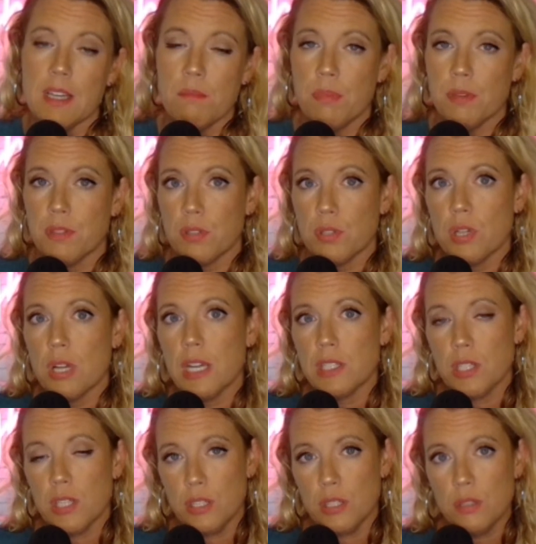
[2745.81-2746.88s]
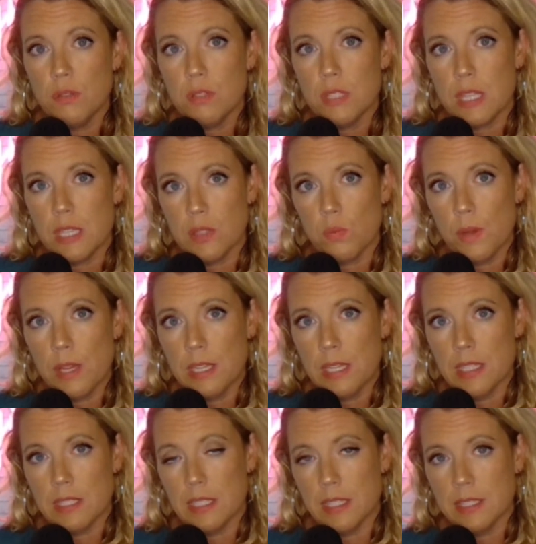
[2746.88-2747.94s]
but they're trying to use this
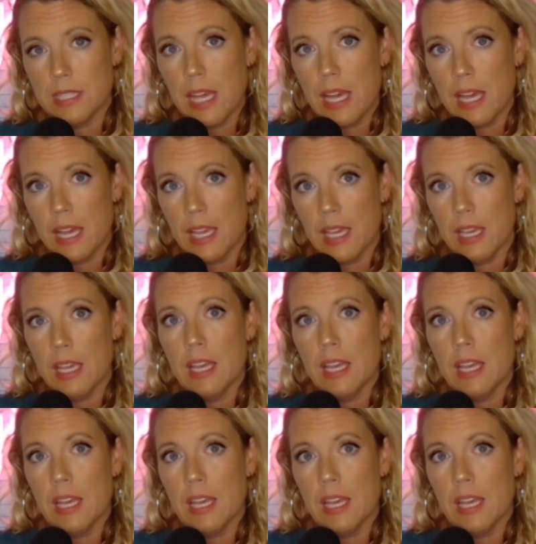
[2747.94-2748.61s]
witness to say,